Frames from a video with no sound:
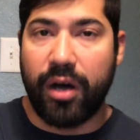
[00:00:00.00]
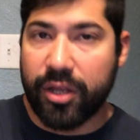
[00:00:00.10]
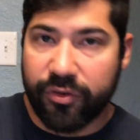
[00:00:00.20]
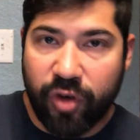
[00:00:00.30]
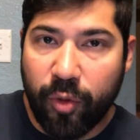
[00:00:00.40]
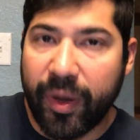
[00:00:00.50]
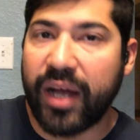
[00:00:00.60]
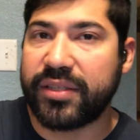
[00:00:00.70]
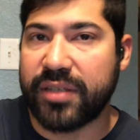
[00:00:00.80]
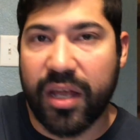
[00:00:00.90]
All the
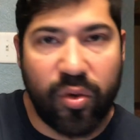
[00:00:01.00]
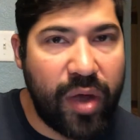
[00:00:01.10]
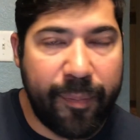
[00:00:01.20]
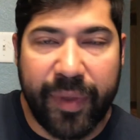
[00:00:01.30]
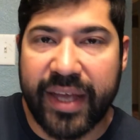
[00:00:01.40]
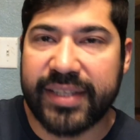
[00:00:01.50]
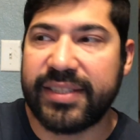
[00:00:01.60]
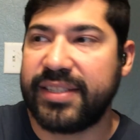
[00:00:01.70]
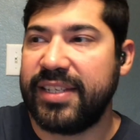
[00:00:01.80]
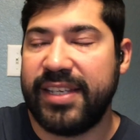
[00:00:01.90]
robots, all the
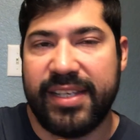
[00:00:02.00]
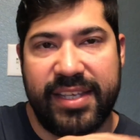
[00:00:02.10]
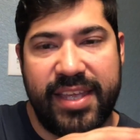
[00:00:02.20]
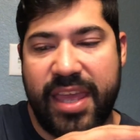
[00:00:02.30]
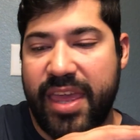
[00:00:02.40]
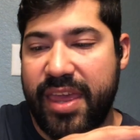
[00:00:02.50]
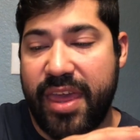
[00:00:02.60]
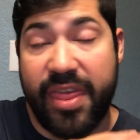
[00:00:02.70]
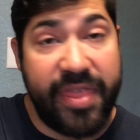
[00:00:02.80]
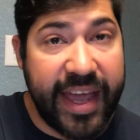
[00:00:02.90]
weapons,
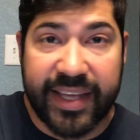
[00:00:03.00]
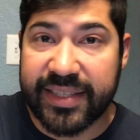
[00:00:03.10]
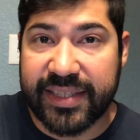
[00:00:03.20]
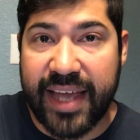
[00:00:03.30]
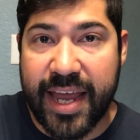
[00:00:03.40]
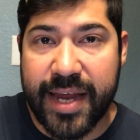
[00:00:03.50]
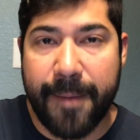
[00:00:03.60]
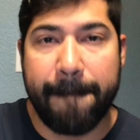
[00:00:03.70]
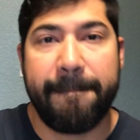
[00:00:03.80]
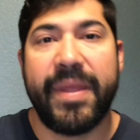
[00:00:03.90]
they can stay.
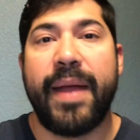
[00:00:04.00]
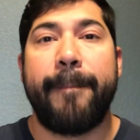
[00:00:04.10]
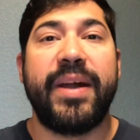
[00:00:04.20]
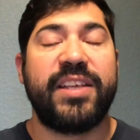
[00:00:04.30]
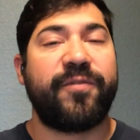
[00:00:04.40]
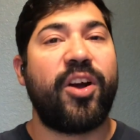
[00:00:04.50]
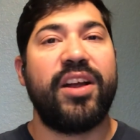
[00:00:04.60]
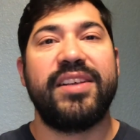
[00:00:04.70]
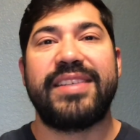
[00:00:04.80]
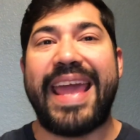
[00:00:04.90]
But as
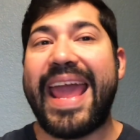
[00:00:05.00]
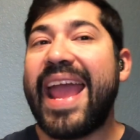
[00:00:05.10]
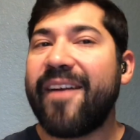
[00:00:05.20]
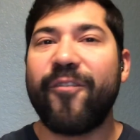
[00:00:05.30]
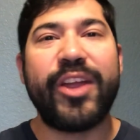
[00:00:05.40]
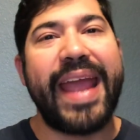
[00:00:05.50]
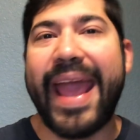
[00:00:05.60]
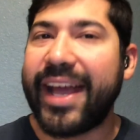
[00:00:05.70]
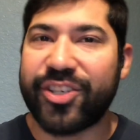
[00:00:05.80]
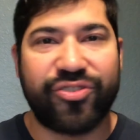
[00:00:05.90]
far as every
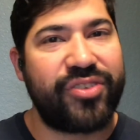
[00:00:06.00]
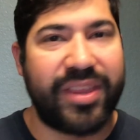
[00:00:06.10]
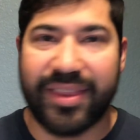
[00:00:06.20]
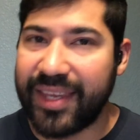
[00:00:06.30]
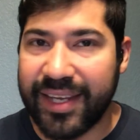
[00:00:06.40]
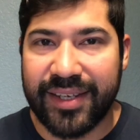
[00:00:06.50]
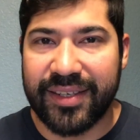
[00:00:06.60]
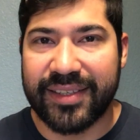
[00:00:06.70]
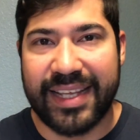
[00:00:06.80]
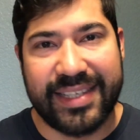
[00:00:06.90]
extra thing
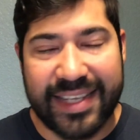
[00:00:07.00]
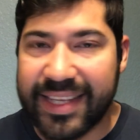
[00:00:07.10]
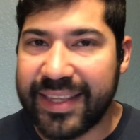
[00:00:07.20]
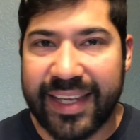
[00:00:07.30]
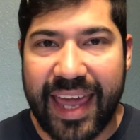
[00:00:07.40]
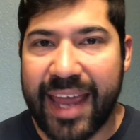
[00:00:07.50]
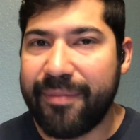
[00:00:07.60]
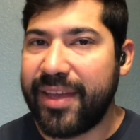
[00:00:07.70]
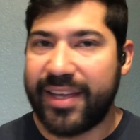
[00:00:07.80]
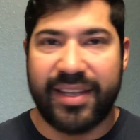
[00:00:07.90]
that's in the
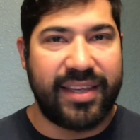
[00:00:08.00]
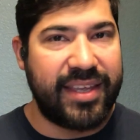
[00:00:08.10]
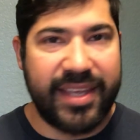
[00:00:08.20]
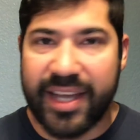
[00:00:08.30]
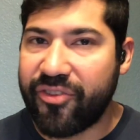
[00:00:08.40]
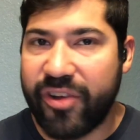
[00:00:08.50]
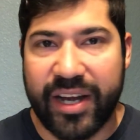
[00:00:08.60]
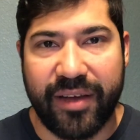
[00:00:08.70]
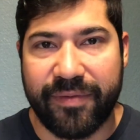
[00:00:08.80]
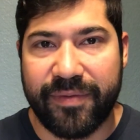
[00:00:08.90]
game, get
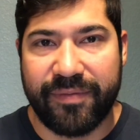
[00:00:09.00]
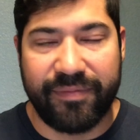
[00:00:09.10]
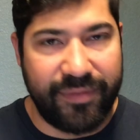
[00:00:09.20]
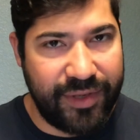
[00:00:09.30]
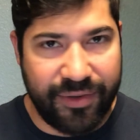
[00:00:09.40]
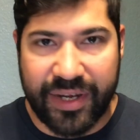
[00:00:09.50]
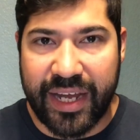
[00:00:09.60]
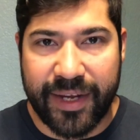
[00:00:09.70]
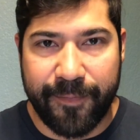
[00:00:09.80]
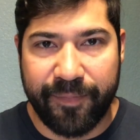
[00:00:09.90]
rid of,
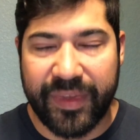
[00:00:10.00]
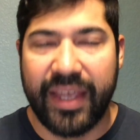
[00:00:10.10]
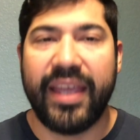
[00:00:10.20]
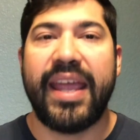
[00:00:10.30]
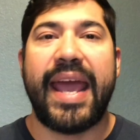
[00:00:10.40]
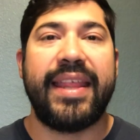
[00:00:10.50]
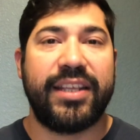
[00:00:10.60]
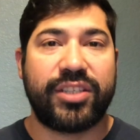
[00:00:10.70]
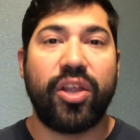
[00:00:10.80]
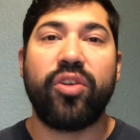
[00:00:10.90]
okay? And
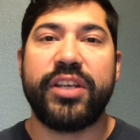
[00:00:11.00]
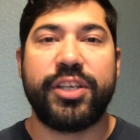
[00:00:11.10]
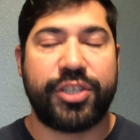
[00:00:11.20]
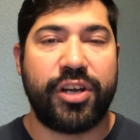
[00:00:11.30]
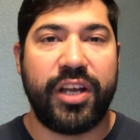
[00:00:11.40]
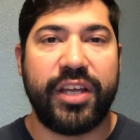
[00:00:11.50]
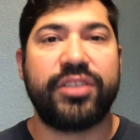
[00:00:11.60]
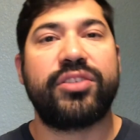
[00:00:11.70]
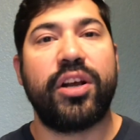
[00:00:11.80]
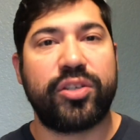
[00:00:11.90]
then slowly and surely
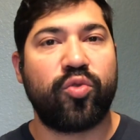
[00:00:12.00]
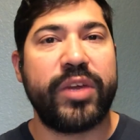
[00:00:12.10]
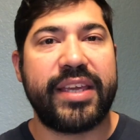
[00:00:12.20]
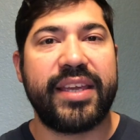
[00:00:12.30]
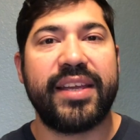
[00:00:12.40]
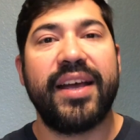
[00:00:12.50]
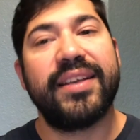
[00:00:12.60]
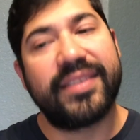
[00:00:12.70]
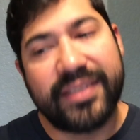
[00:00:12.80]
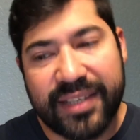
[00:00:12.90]
start tweaking
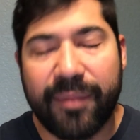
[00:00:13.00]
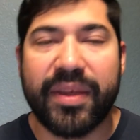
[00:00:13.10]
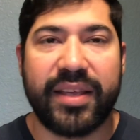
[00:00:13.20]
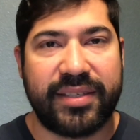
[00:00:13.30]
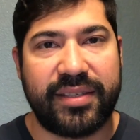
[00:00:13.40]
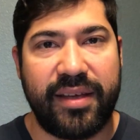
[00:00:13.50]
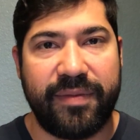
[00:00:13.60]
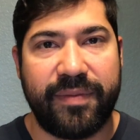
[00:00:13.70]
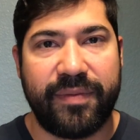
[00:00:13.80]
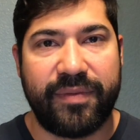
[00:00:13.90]
some of the
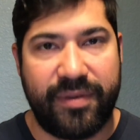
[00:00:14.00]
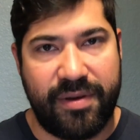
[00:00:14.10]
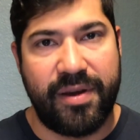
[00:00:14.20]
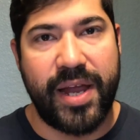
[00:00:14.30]
stuff, all